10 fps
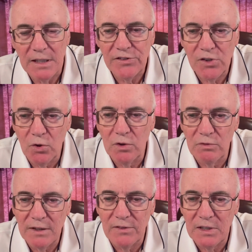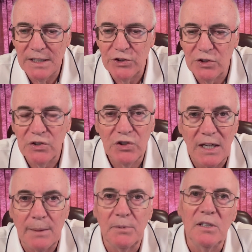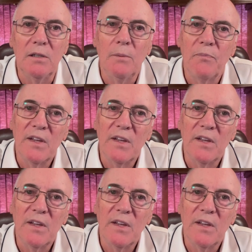Let's go to Revelation chapter